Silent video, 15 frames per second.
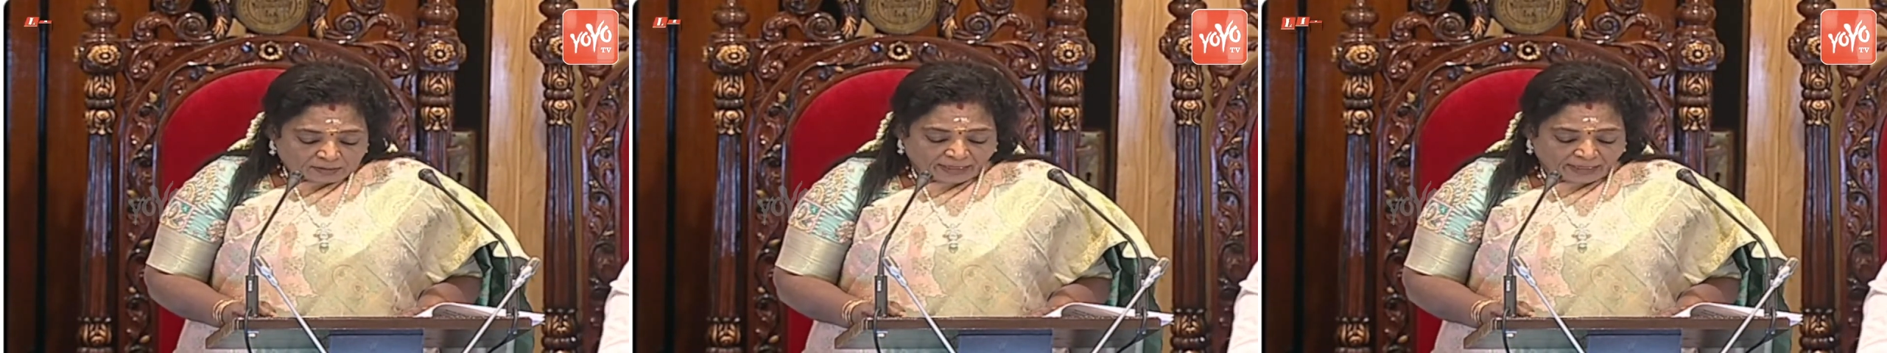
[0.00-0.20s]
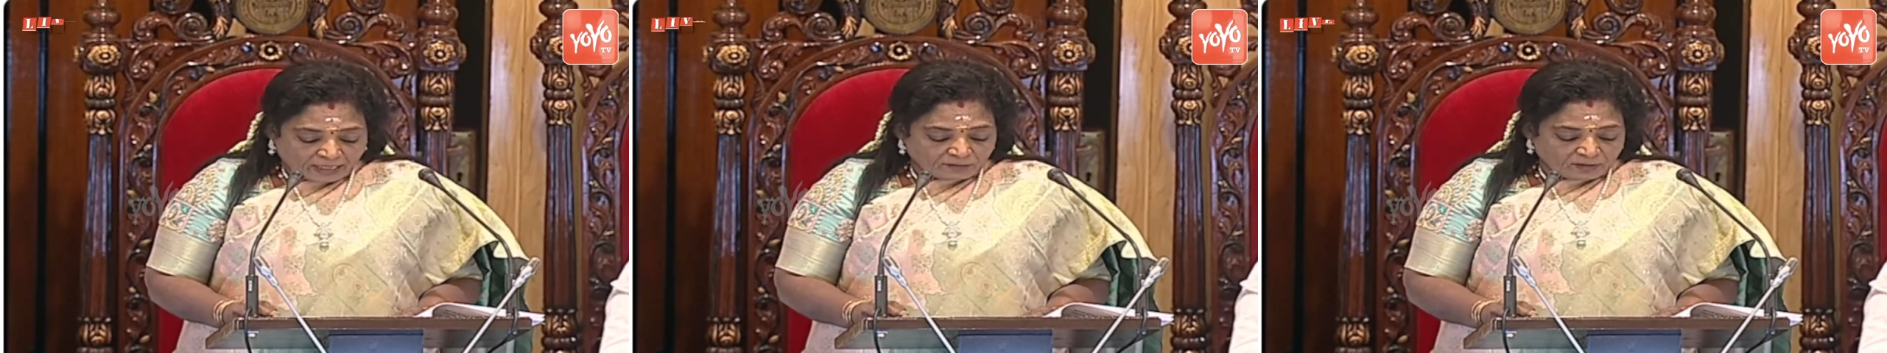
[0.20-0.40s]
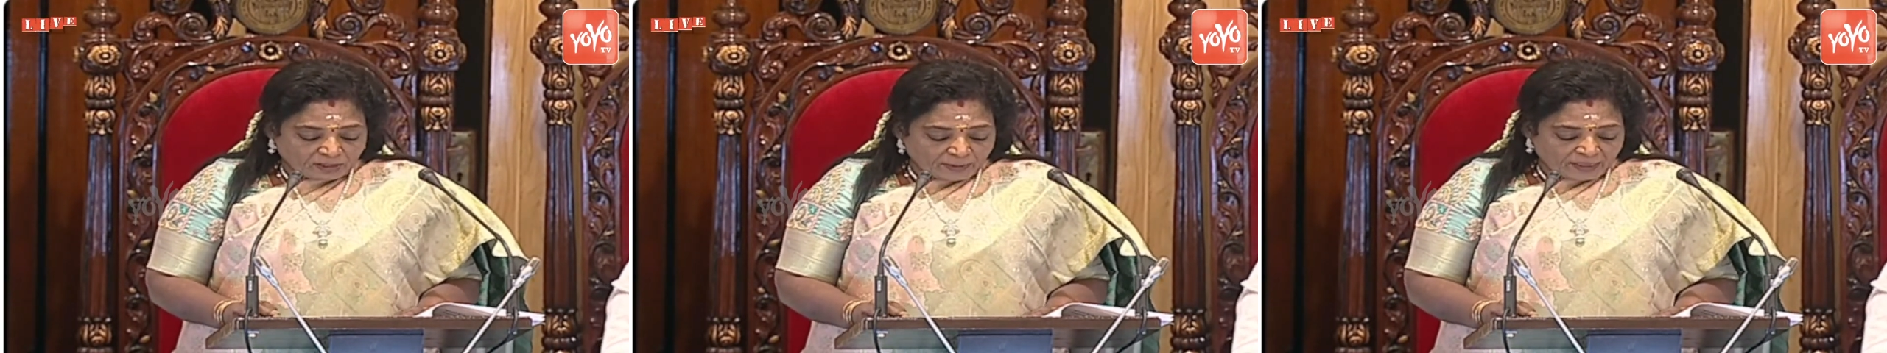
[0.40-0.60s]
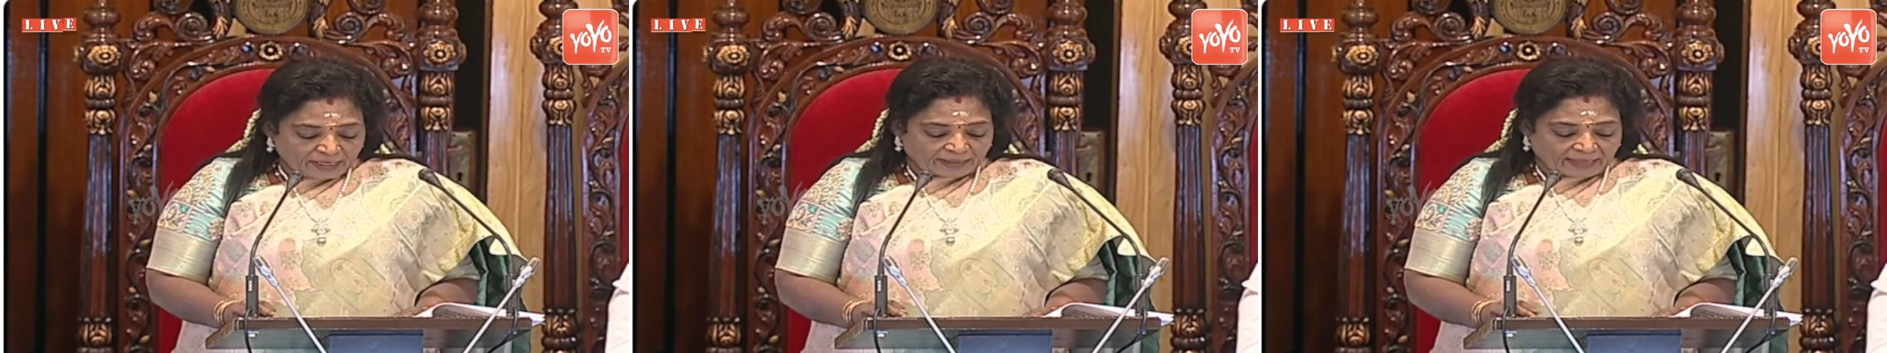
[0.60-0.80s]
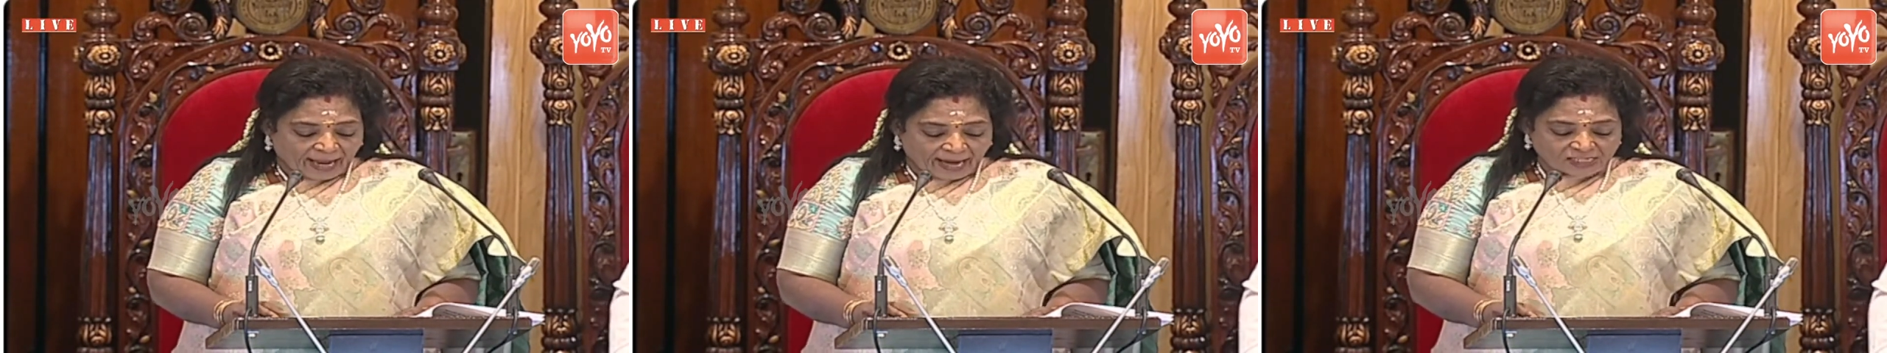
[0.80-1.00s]
There will
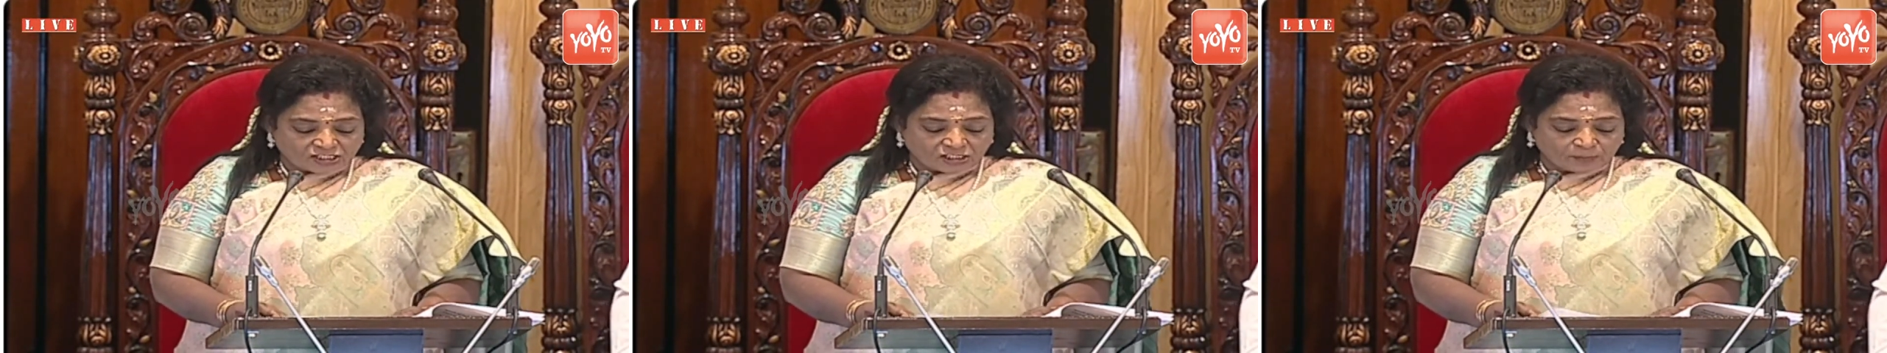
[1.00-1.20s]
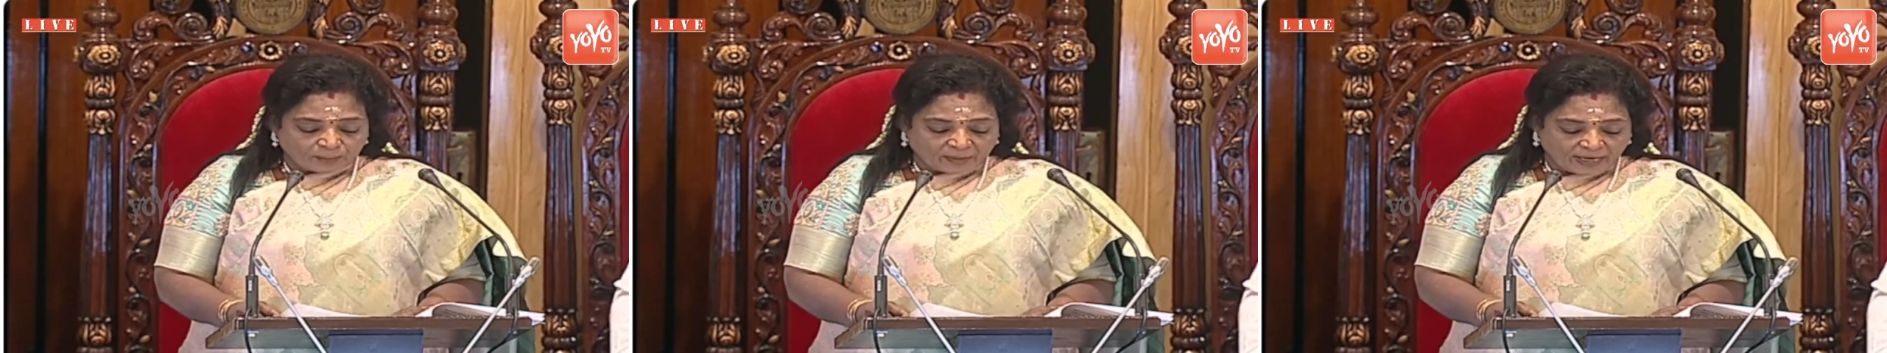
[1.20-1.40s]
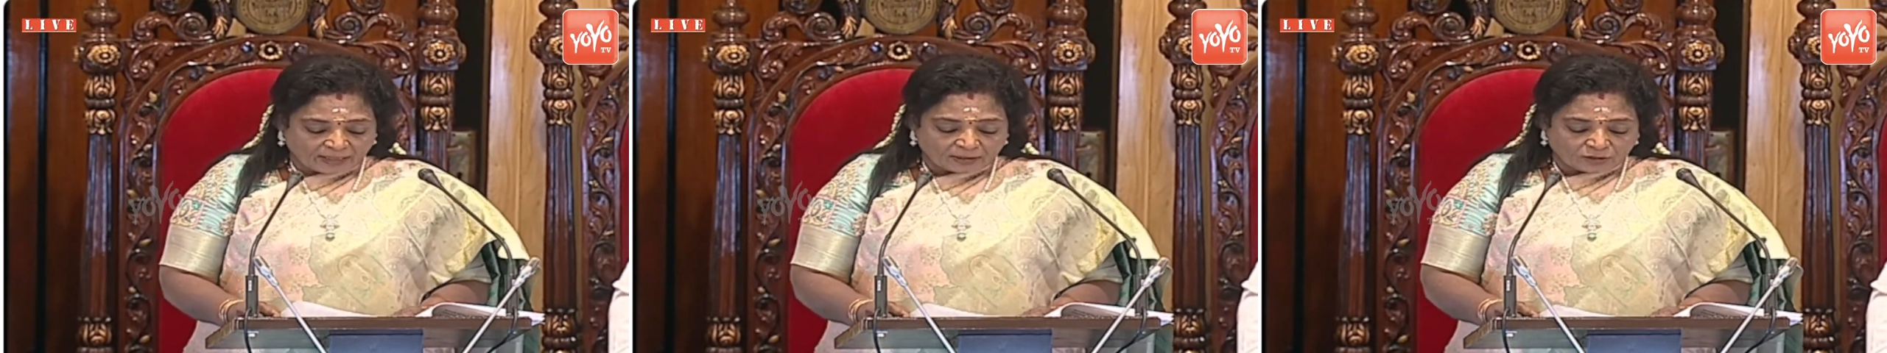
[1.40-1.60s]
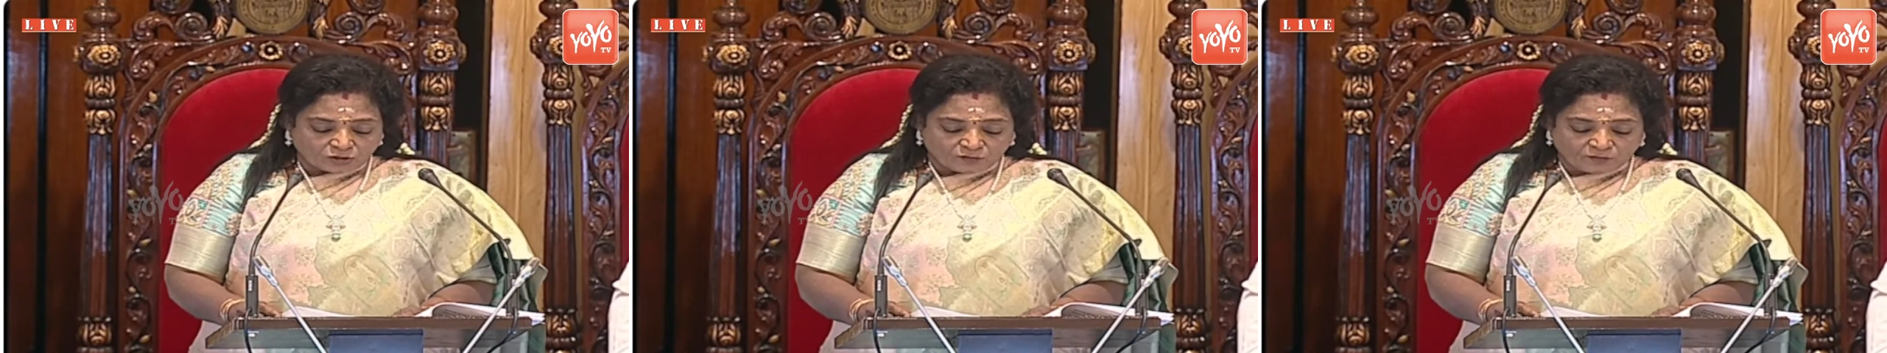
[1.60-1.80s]
be an action plan